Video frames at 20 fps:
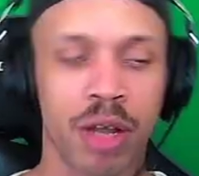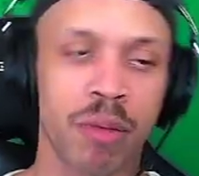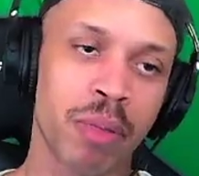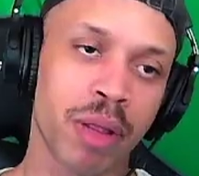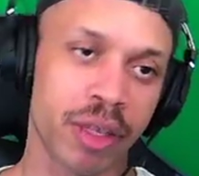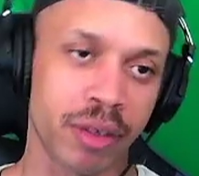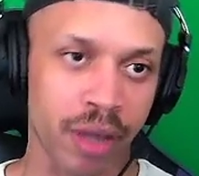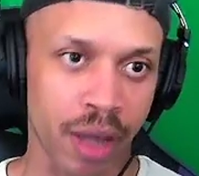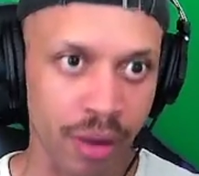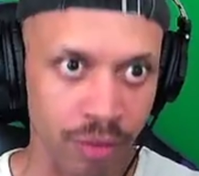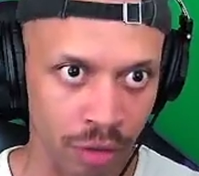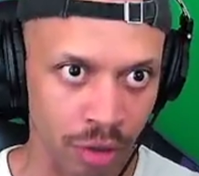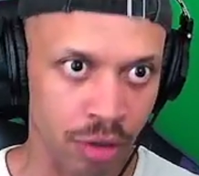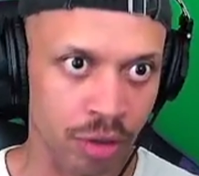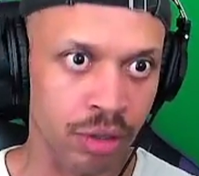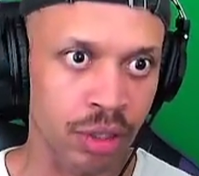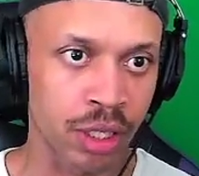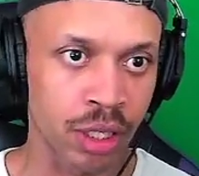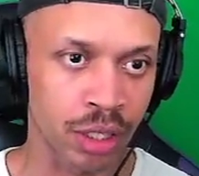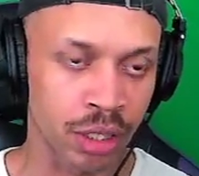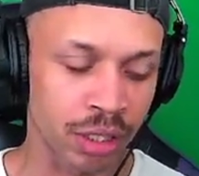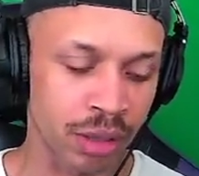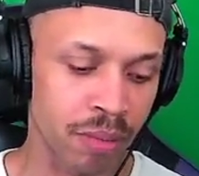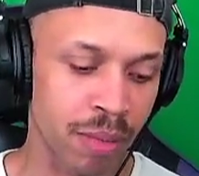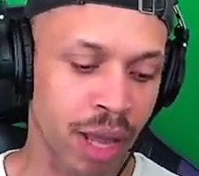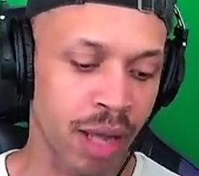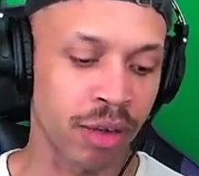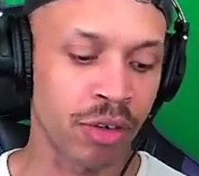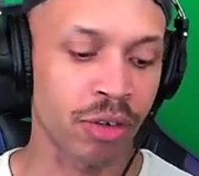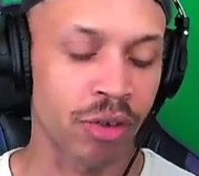Plus, it has our dungeon
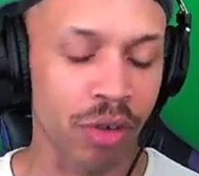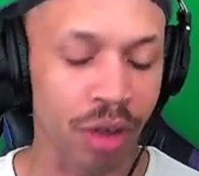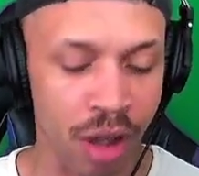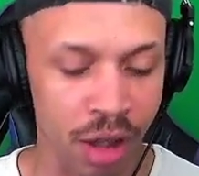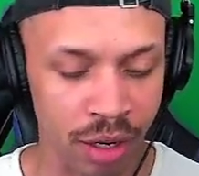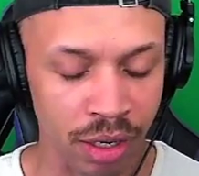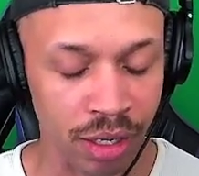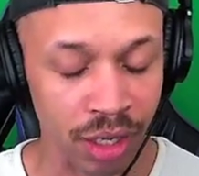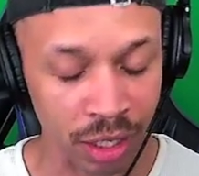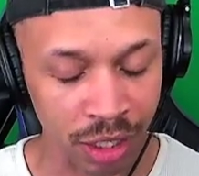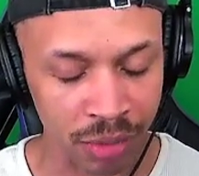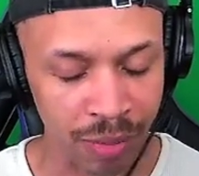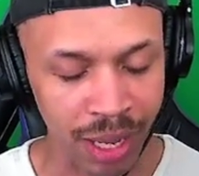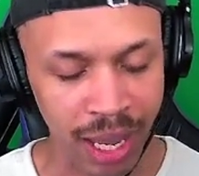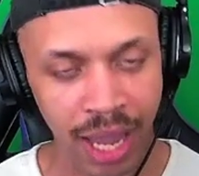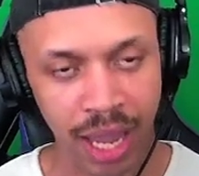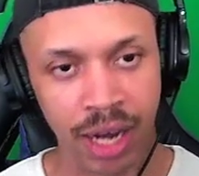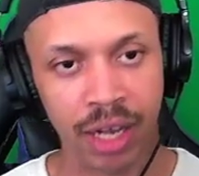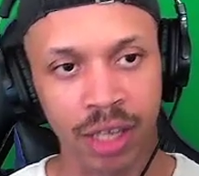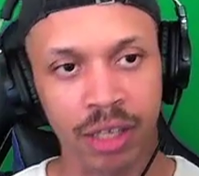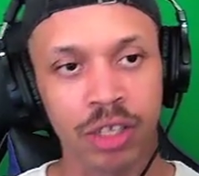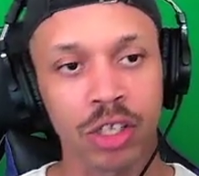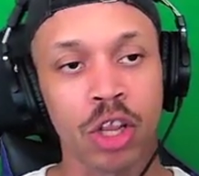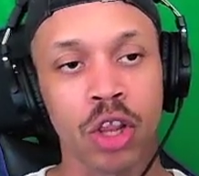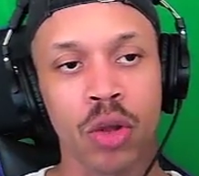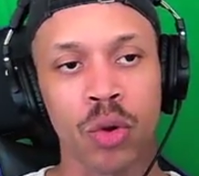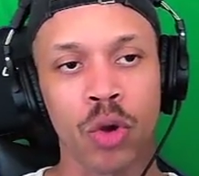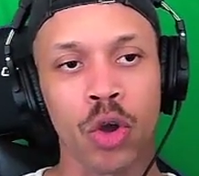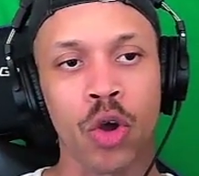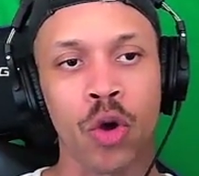mechanics
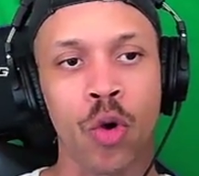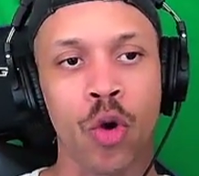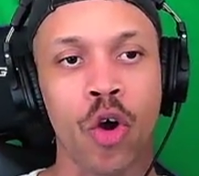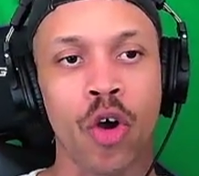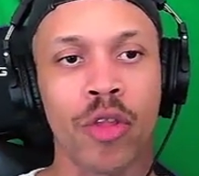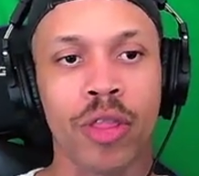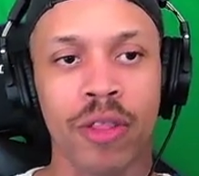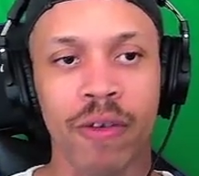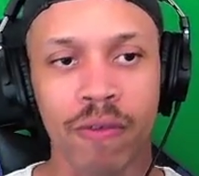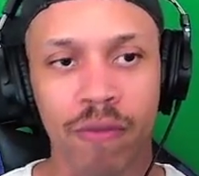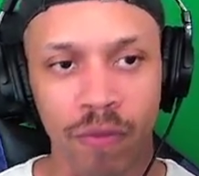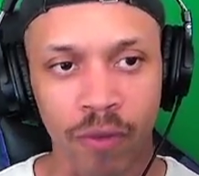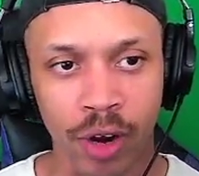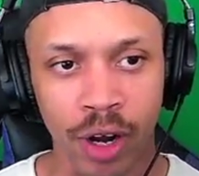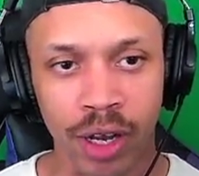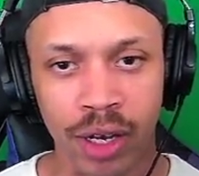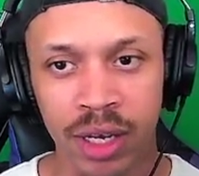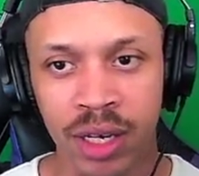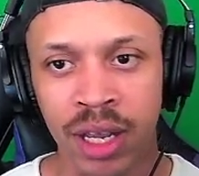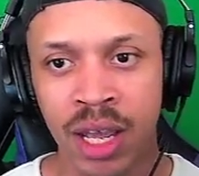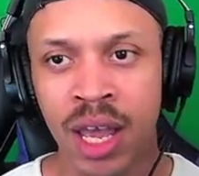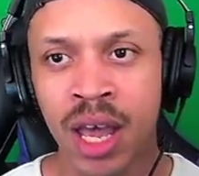logo on the front.